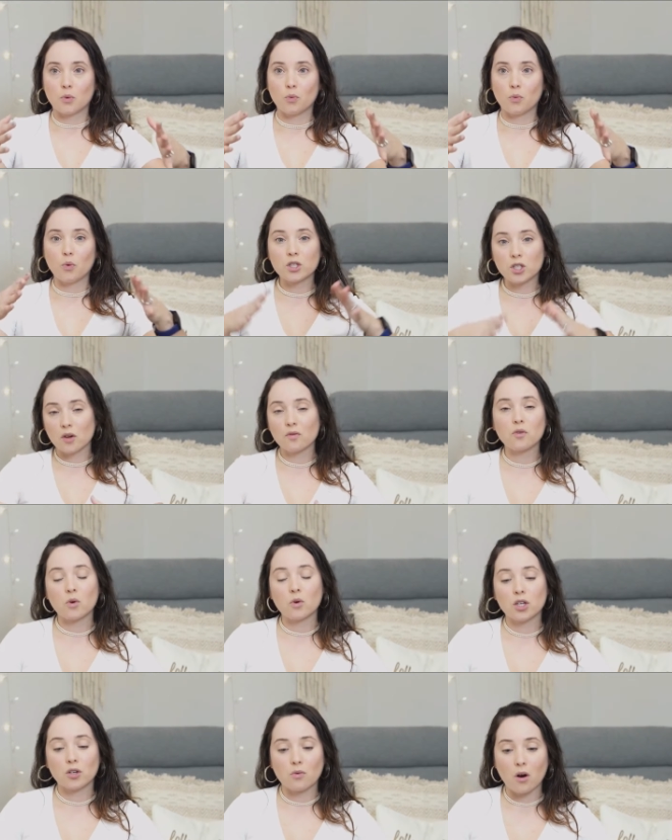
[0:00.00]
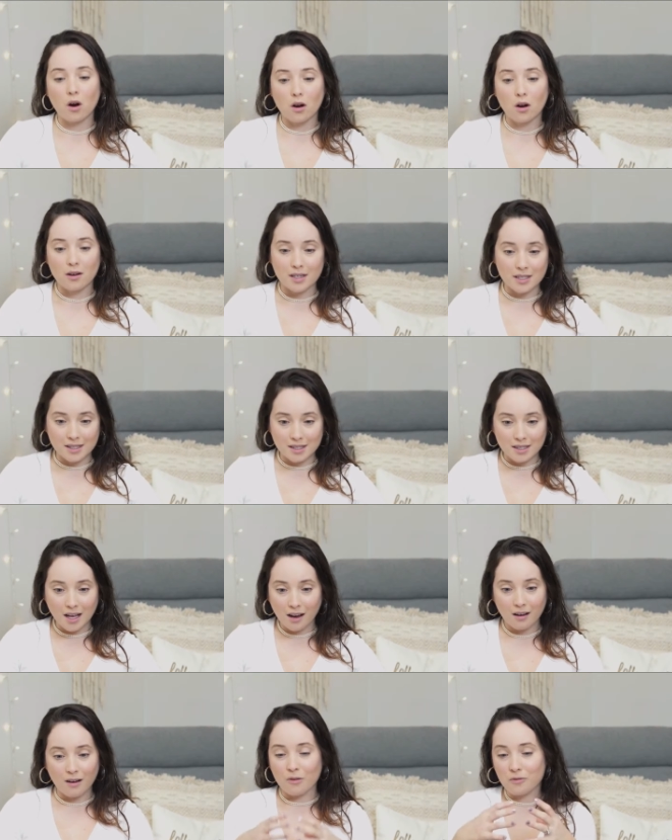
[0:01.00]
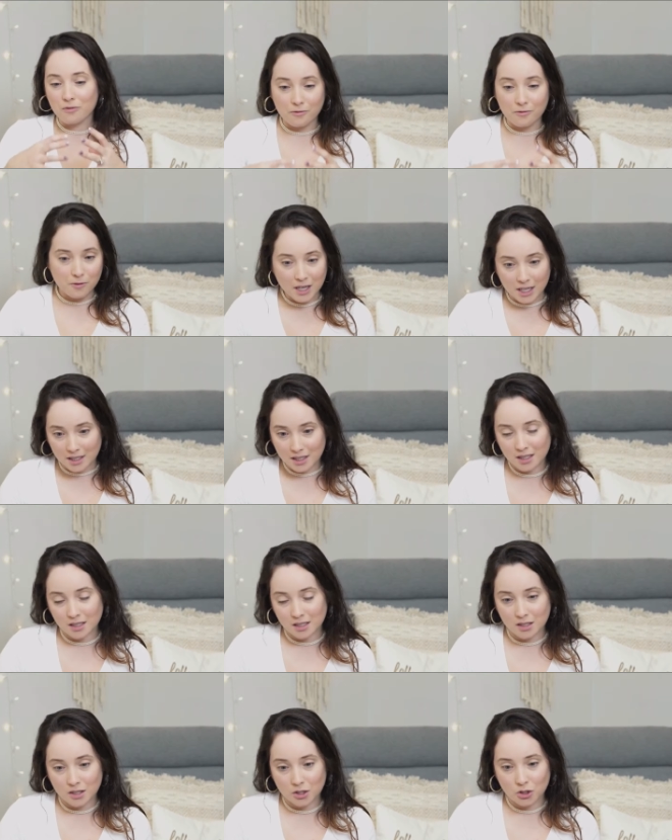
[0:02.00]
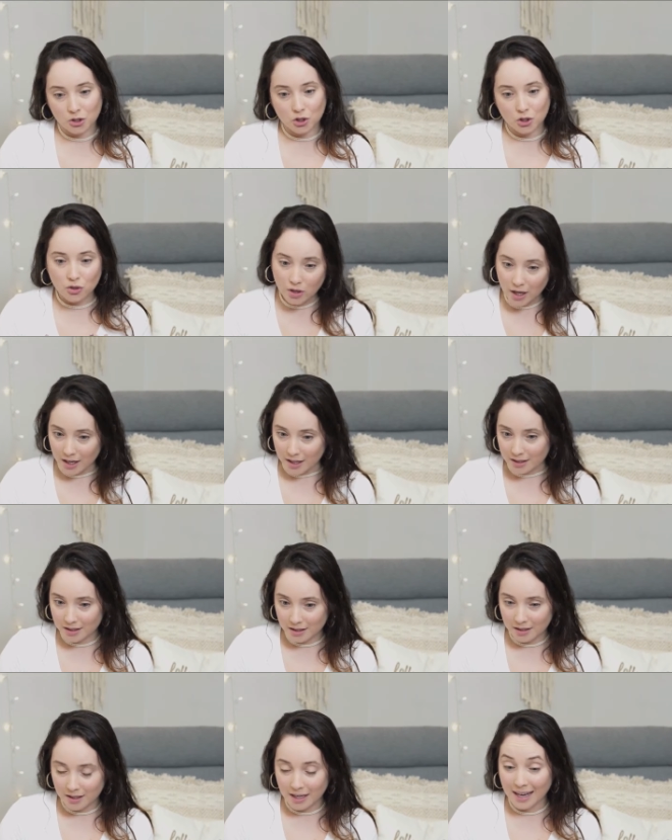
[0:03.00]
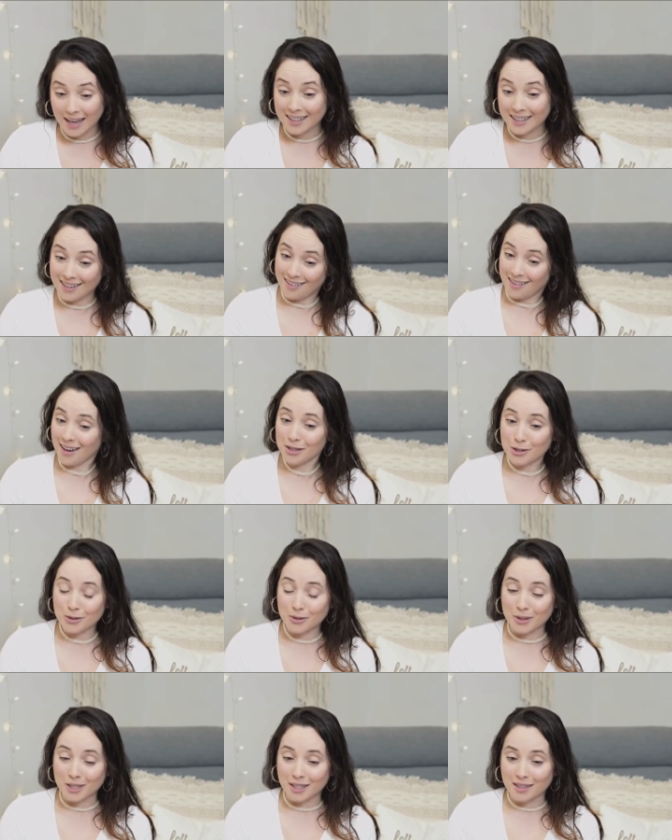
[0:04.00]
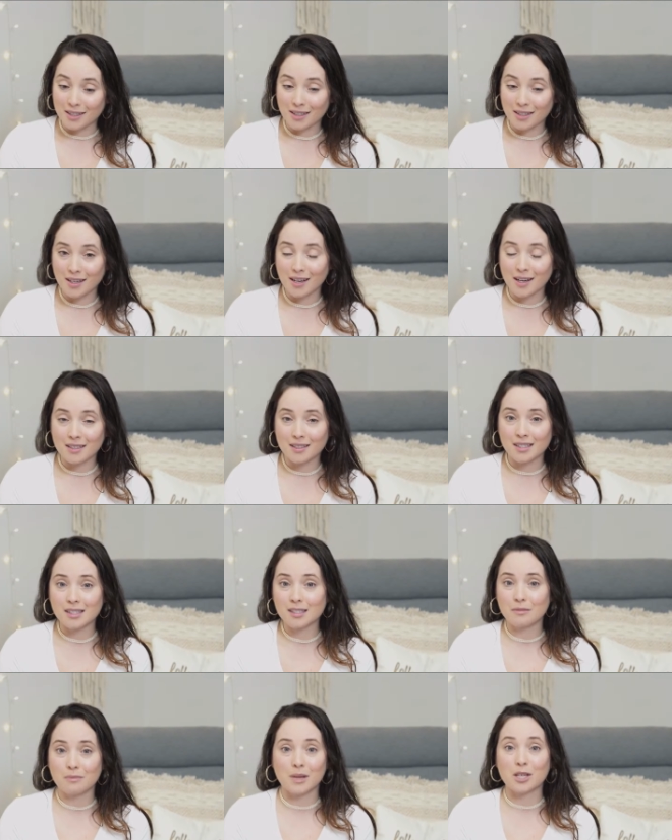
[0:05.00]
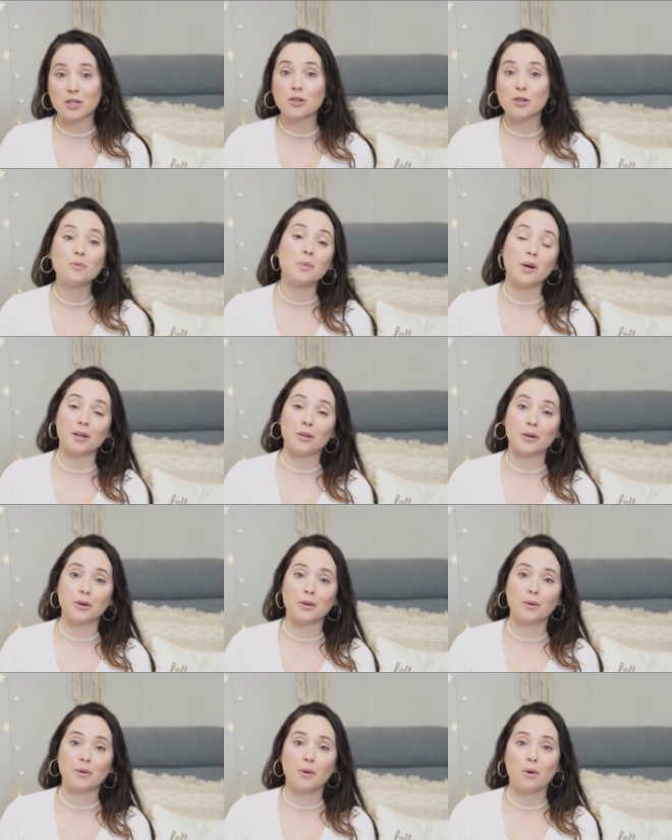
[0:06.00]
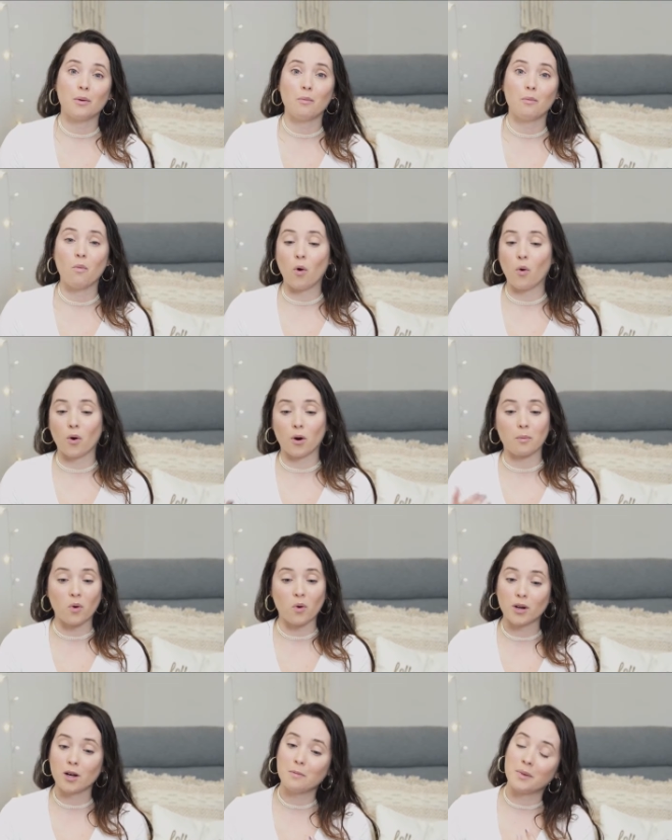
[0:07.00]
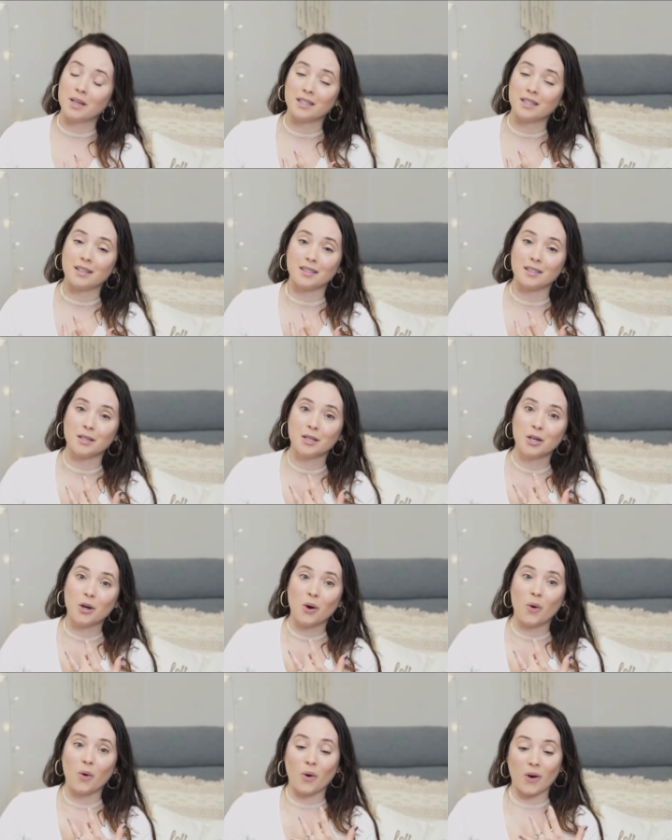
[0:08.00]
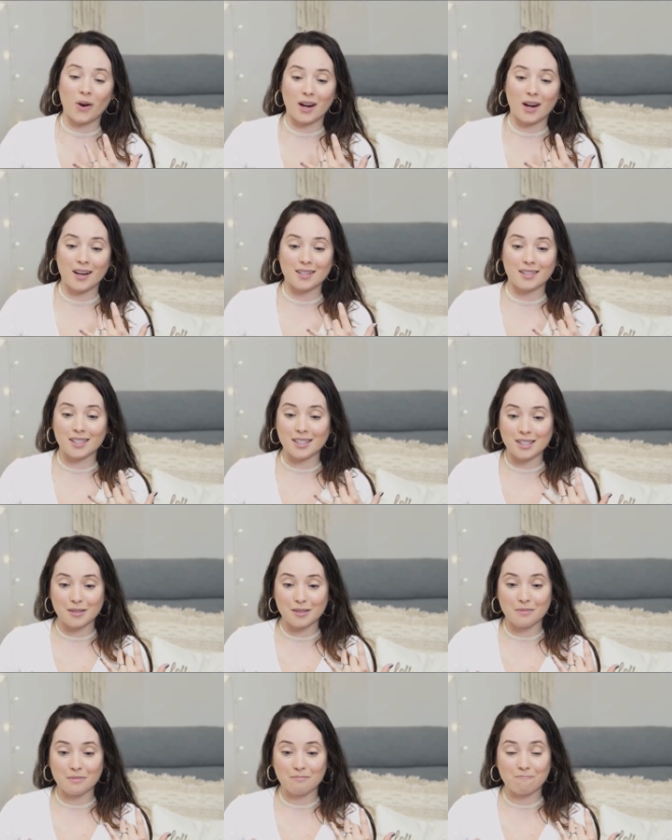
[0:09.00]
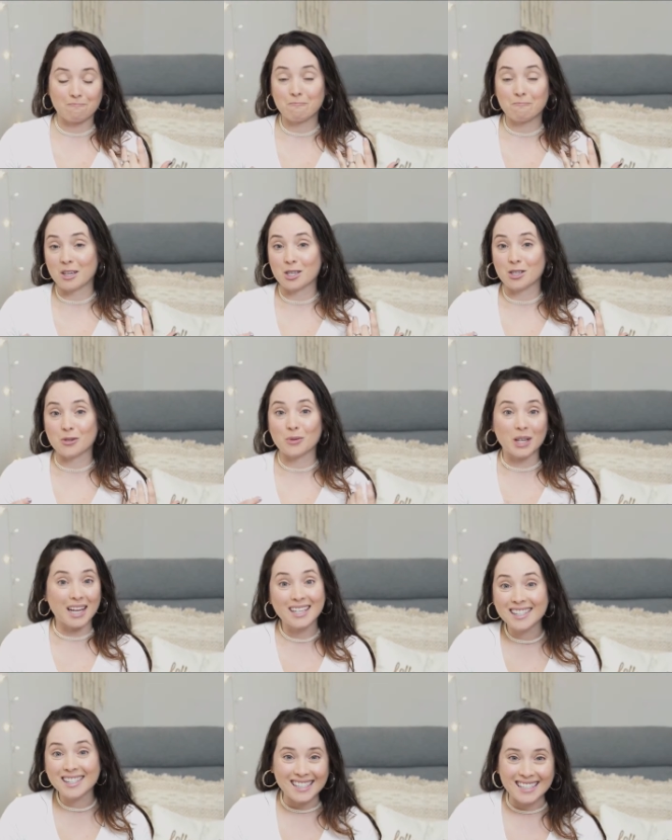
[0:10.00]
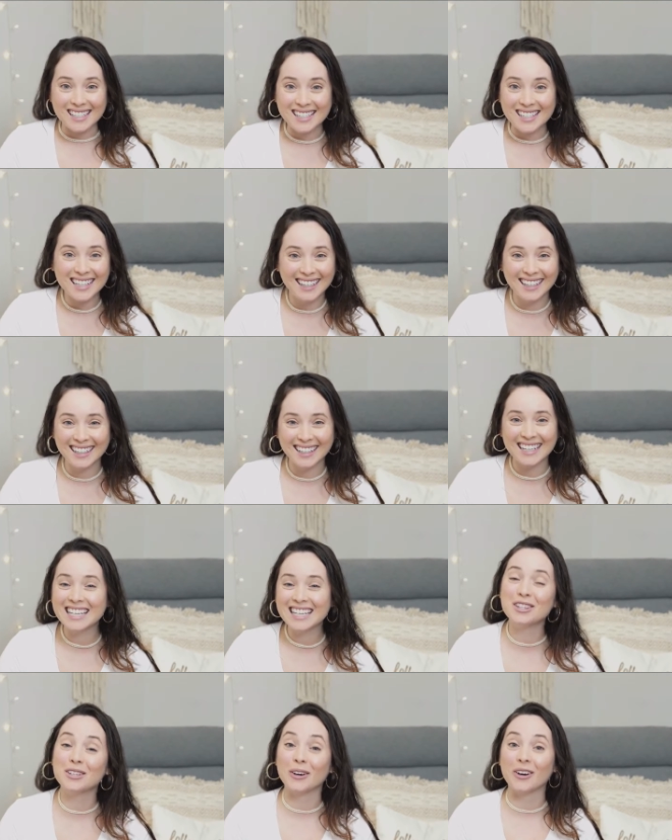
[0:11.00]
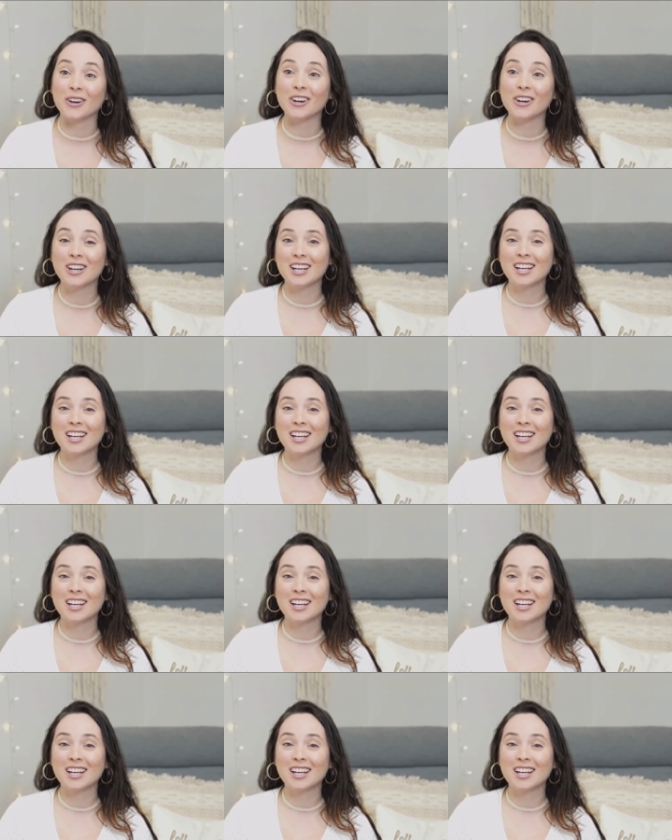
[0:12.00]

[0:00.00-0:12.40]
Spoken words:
whichever one you are, it's not a fixed trait. And actually, it doesn't make you better or more committed, or it doesn't make you lazy either,